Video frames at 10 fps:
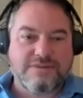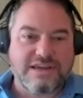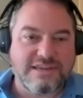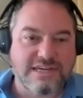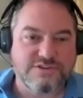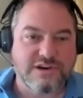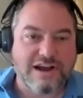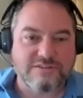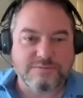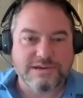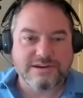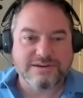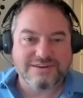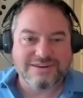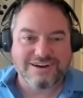and thanks for having me.
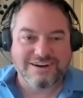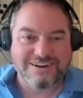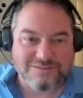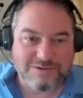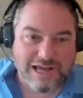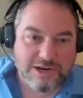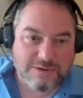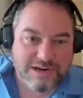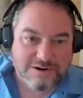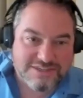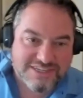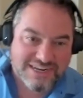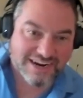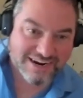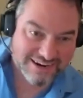Glad to be here
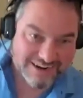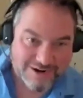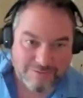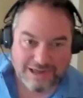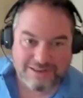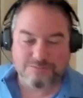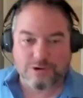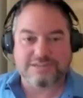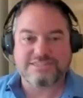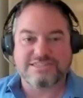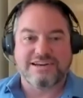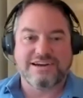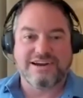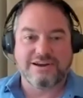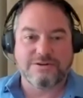today.
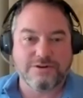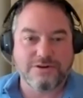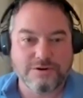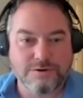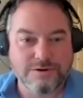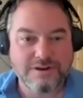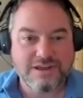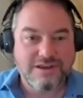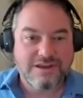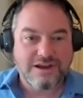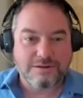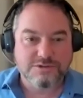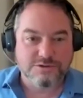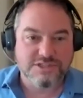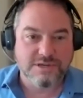Roxana, I don't know. I'm
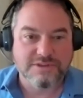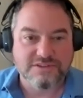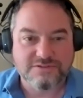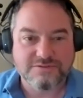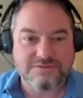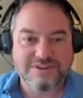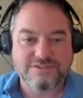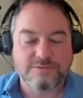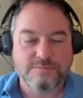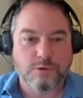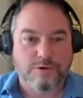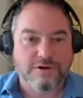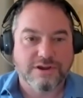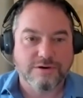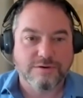sure something is
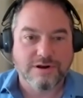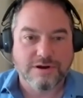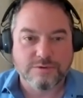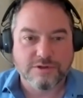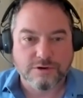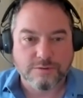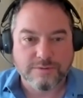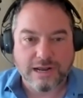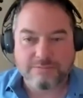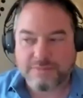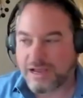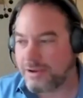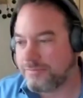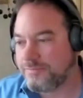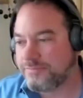important going on with her, but I'm